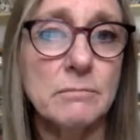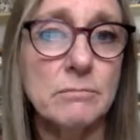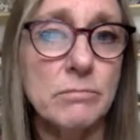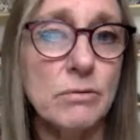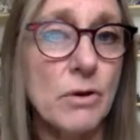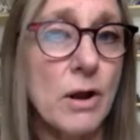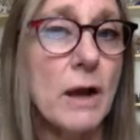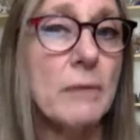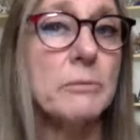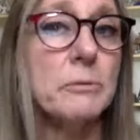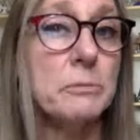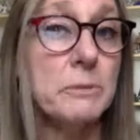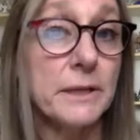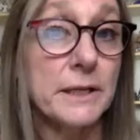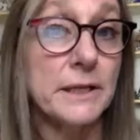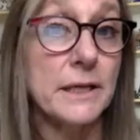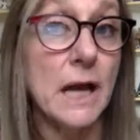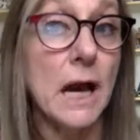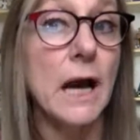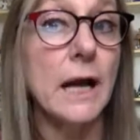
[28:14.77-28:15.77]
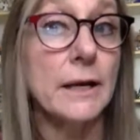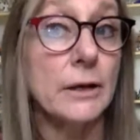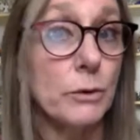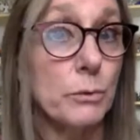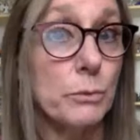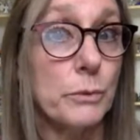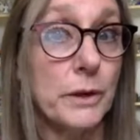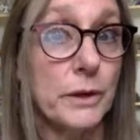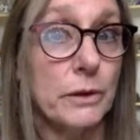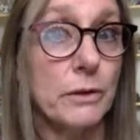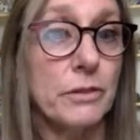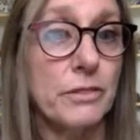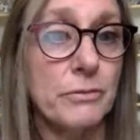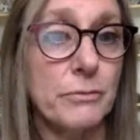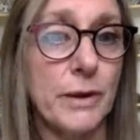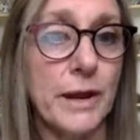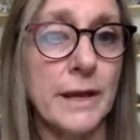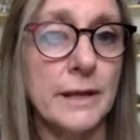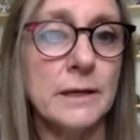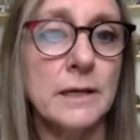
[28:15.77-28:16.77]
probably not a real
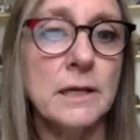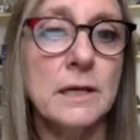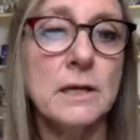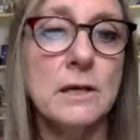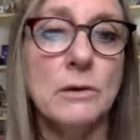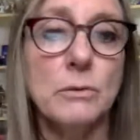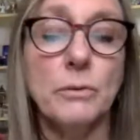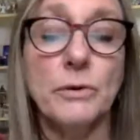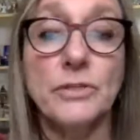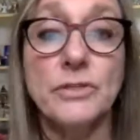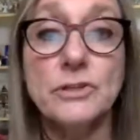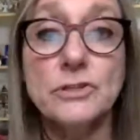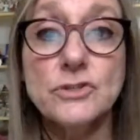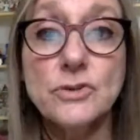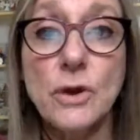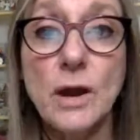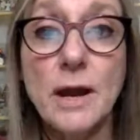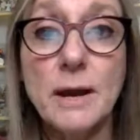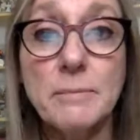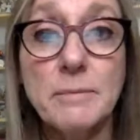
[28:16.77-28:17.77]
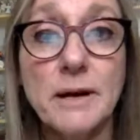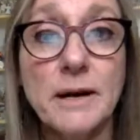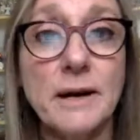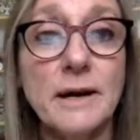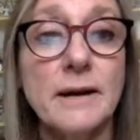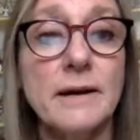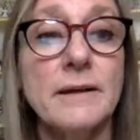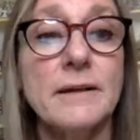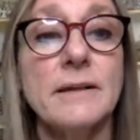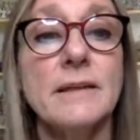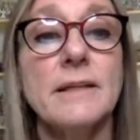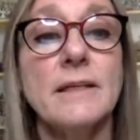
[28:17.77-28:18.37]
threat. With trauma,